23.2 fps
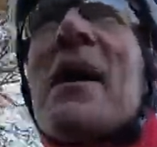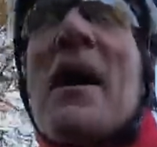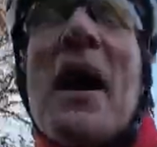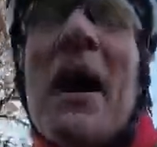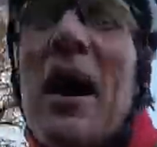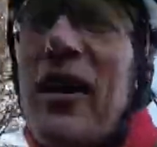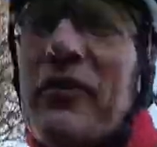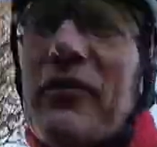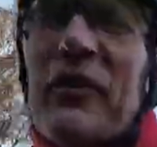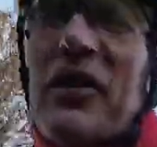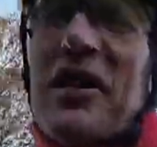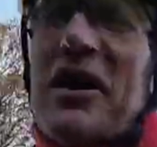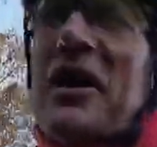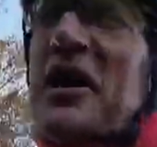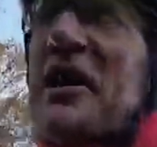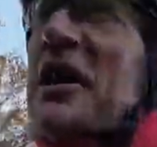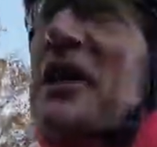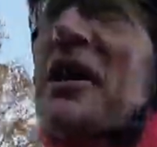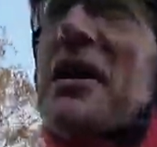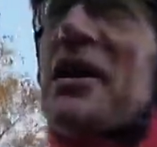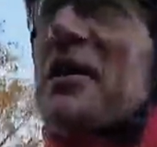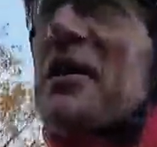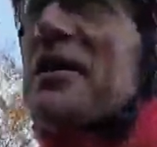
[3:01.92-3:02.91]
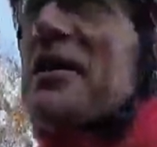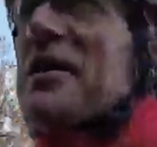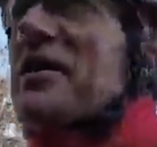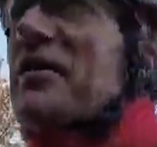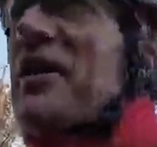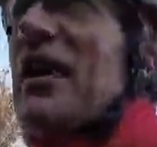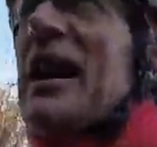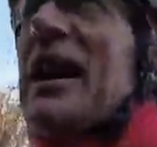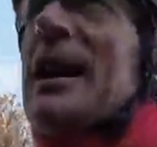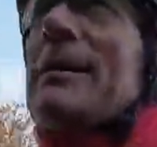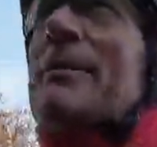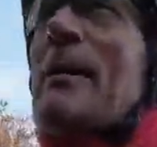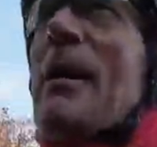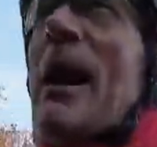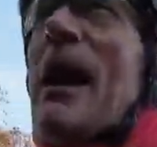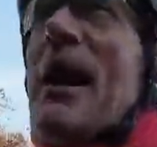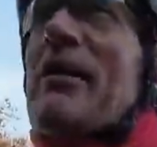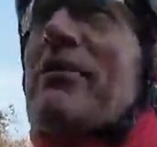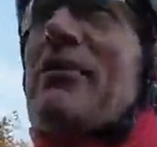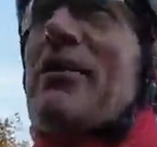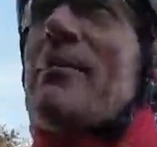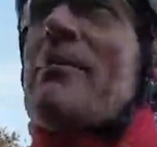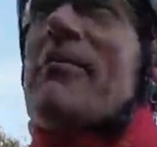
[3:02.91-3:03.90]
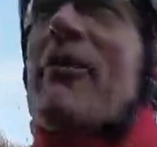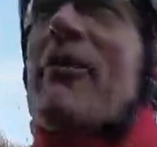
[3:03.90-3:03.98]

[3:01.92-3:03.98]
I've ridden loads of really bad rim